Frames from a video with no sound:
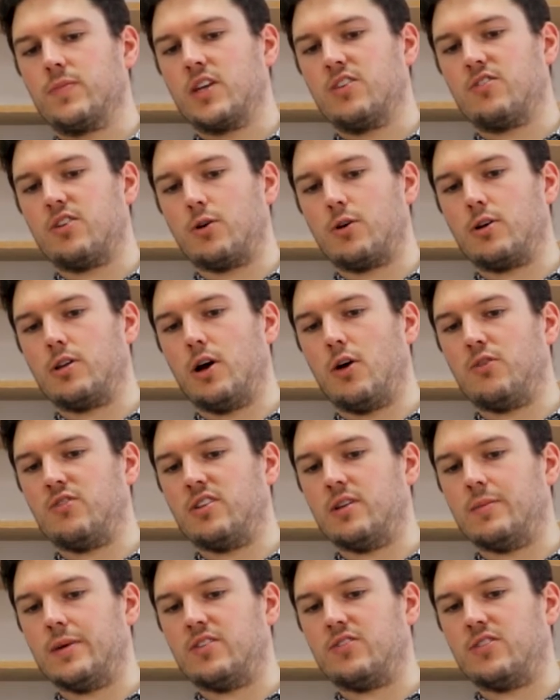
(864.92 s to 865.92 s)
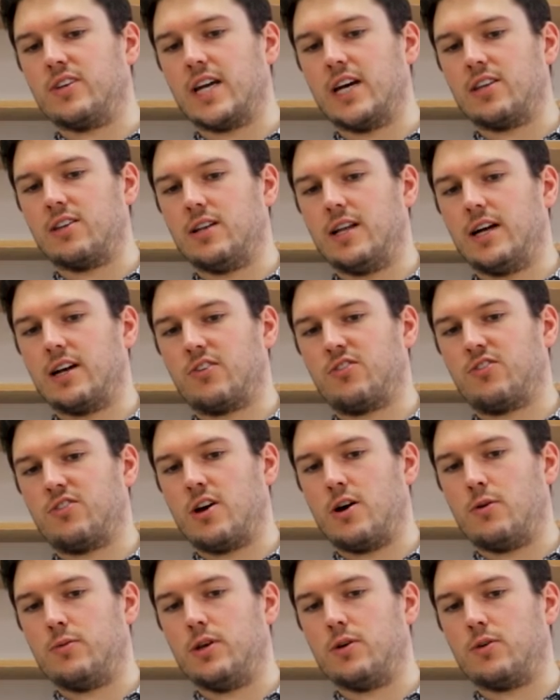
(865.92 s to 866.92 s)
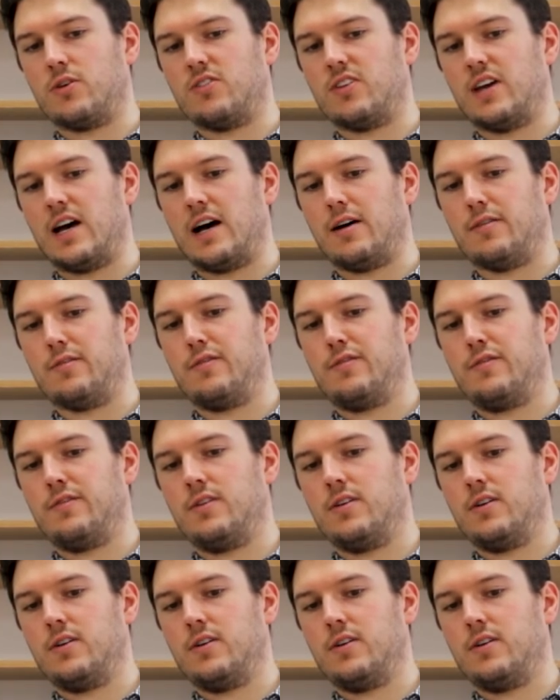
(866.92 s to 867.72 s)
So closing them in together like so, you could have